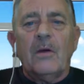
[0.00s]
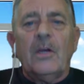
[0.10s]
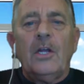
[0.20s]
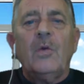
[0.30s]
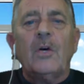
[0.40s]

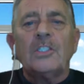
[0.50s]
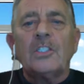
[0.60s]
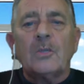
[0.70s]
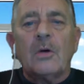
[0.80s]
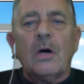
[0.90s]
you want
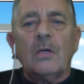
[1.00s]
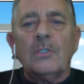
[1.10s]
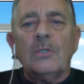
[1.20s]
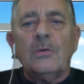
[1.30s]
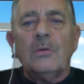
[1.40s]
strong
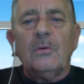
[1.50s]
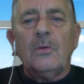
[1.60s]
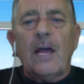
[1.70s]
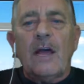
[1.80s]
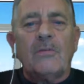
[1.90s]
to
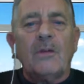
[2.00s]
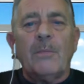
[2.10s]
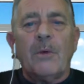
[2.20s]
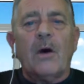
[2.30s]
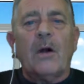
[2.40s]
every
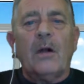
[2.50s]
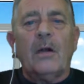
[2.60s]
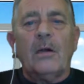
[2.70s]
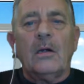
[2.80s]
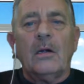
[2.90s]
part
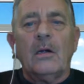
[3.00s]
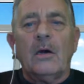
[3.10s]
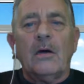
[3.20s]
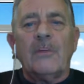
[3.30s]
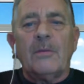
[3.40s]

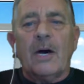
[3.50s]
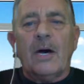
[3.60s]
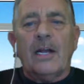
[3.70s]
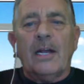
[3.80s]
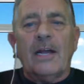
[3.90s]
of your
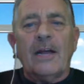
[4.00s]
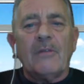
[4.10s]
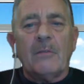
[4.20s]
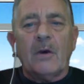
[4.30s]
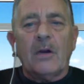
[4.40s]
body, and
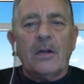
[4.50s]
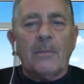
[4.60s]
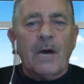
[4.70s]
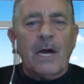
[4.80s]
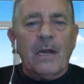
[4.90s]
every part of your
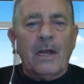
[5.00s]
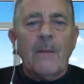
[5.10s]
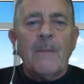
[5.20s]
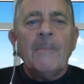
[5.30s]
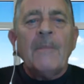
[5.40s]
body
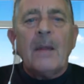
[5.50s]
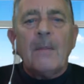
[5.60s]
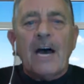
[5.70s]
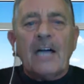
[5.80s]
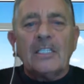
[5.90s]

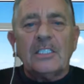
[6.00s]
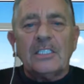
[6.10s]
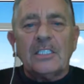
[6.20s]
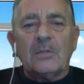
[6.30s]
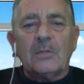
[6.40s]
back to the
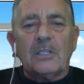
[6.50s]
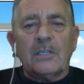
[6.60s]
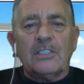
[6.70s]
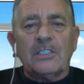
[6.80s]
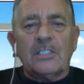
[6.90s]
central
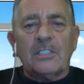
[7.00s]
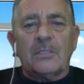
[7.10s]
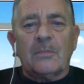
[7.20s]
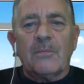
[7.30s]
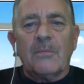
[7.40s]
nervous
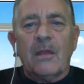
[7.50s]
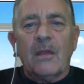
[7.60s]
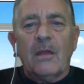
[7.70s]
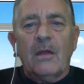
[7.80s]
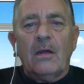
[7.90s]
system.
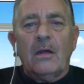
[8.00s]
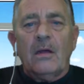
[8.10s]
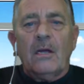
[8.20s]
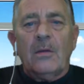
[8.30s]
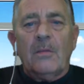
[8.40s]

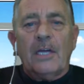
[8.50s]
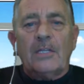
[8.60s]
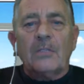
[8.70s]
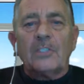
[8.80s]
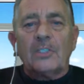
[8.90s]
And you make
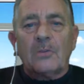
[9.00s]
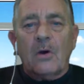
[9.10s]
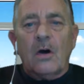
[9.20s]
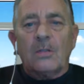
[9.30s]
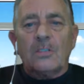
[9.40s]
those
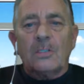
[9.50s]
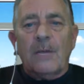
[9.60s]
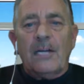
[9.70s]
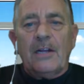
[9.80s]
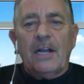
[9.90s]
strong to
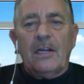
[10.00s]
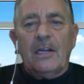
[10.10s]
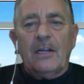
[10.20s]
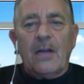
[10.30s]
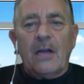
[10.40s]
maintain the
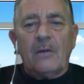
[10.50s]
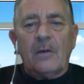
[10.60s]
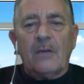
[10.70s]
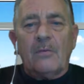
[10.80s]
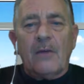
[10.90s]

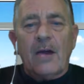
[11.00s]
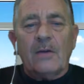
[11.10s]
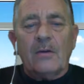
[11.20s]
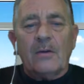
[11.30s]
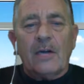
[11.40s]
integrity throughout
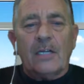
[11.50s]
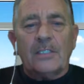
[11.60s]
your entire